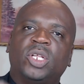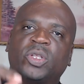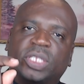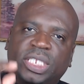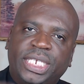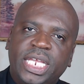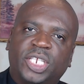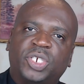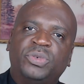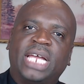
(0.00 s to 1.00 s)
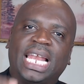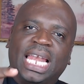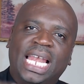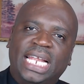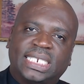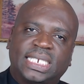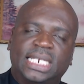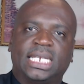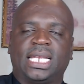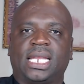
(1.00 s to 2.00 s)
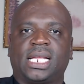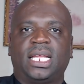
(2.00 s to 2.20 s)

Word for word: to teach you that lesson